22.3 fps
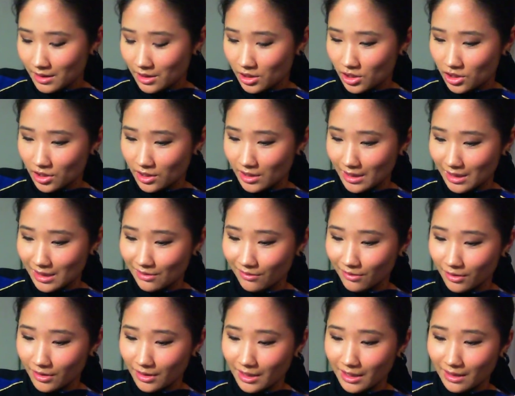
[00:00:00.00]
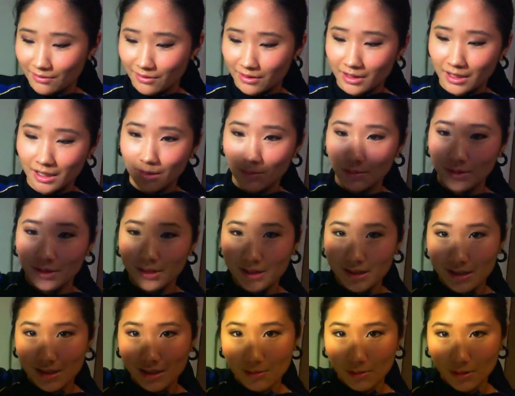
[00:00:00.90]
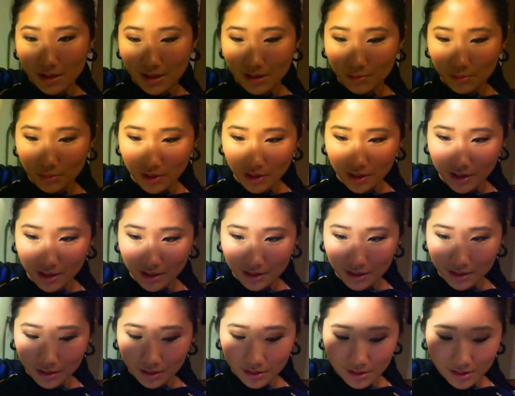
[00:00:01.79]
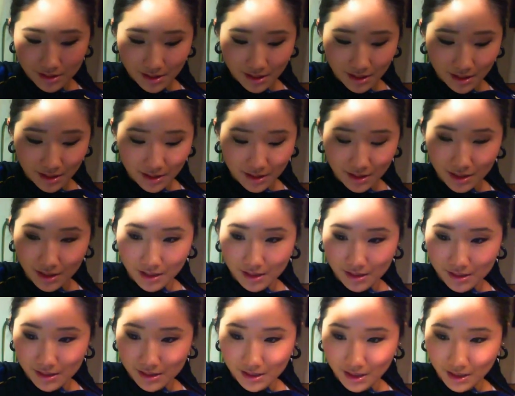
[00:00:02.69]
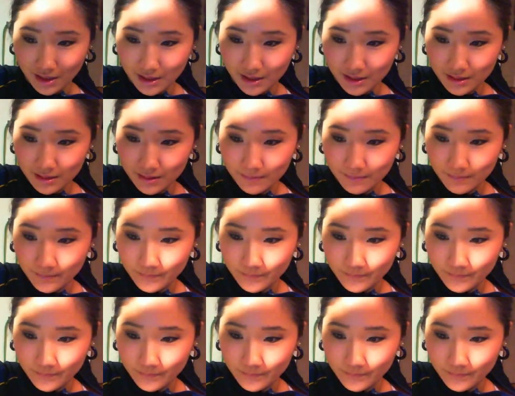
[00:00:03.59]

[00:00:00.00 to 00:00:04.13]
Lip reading: you shouldn't exfoliate every day, but this is what the product looks like inside.